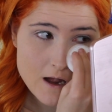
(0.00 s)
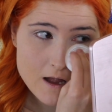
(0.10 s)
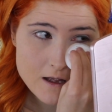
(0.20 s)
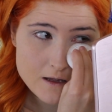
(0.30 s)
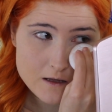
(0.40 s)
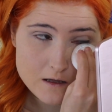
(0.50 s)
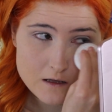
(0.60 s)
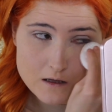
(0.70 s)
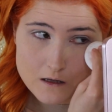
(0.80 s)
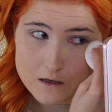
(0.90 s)

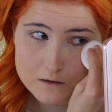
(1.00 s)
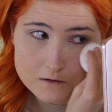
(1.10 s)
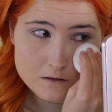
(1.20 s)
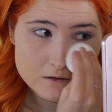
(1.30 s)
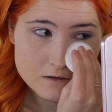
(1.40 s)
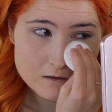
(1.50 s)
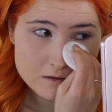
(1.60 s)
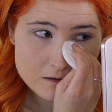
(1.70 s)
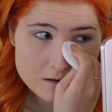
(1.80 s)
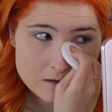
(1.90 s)
And
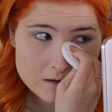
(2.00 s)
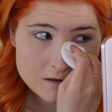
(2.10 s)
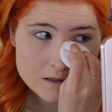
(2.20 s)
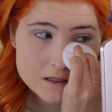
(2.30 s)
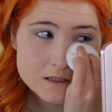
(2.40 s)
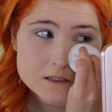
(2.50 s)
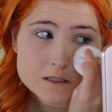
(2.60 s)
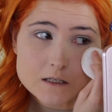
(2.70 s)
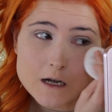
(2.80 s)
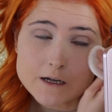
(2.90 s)
it's
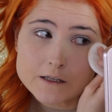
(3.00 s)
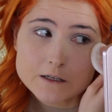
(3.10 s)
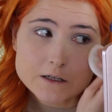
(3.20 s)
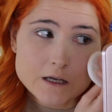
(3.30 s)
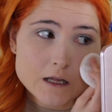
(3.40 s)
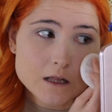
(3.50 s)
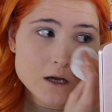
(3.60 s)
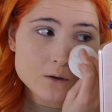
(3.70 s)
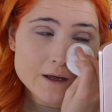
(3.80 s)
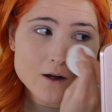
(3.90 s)
just kind of
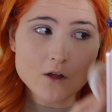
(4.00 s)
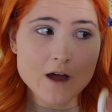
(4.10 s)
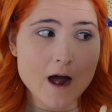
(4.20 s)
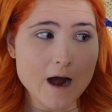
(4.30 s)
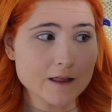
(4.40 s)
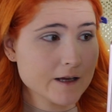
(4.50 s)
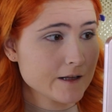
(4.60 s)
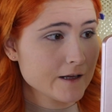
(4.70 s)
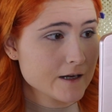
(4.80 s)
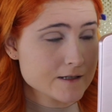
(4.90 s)
yellow. Like all that
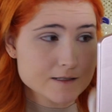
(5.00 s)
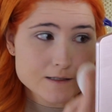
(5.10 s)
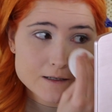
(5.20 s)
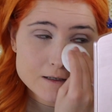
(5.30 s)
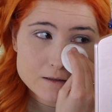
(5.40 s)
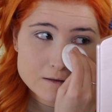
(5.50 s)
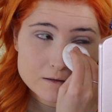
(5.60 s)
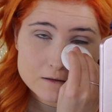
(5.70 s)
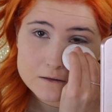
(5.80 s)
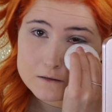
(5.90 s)
highlighting I just did
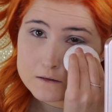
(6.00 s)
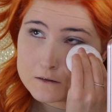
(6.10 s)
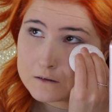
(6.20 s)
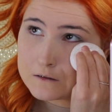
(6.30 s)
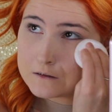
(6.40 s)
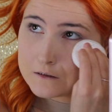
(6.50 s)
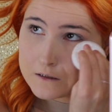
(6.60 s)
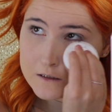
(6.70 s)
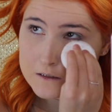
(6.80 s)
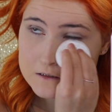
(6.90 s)

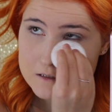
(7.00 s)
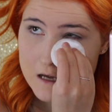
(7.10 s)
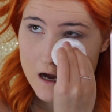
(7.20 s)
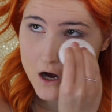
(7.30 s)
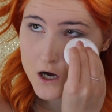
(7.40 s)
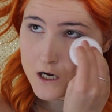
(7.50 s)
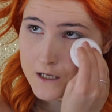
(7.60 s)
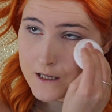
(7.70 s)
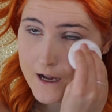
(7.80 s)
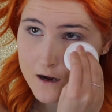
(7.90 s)
is
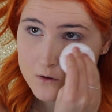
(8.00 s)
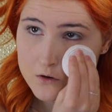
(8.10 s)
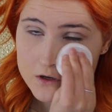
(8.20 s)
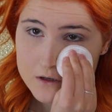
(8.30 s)
gone now.